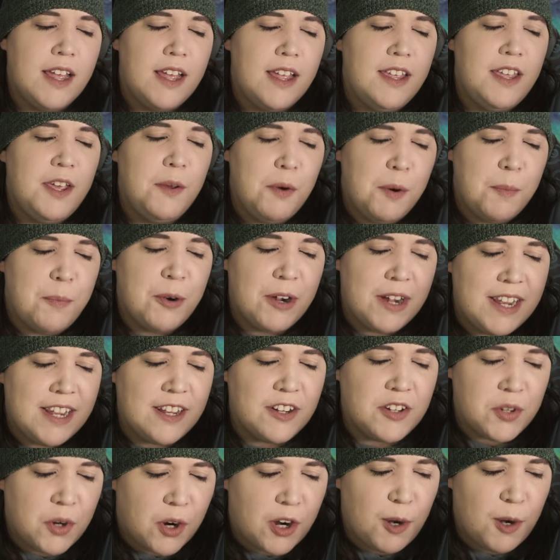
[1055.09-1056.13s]
You were pretty
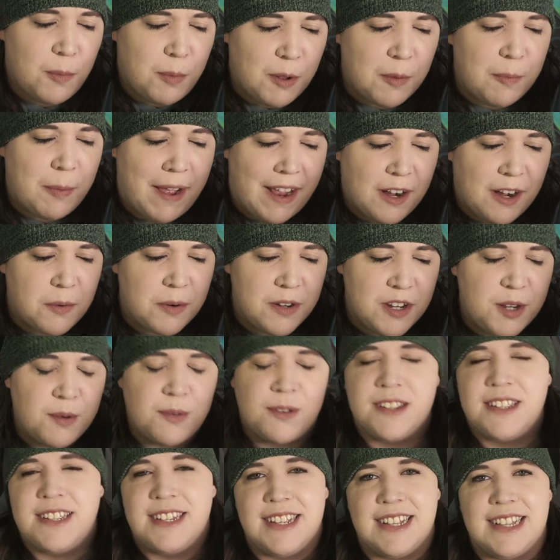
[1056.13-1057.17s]
adorable back when you were
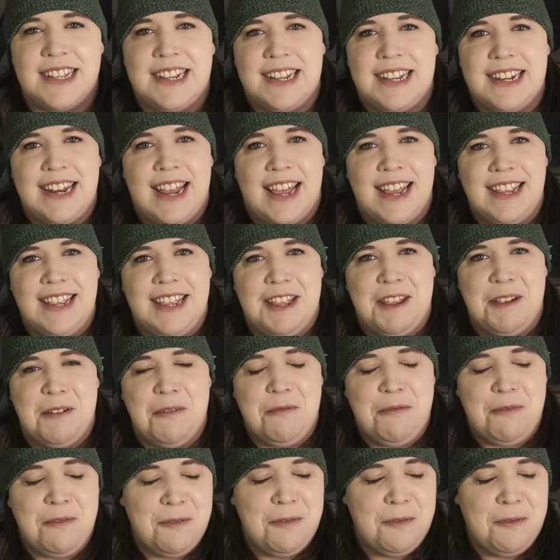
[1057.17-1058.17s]
silly and naive."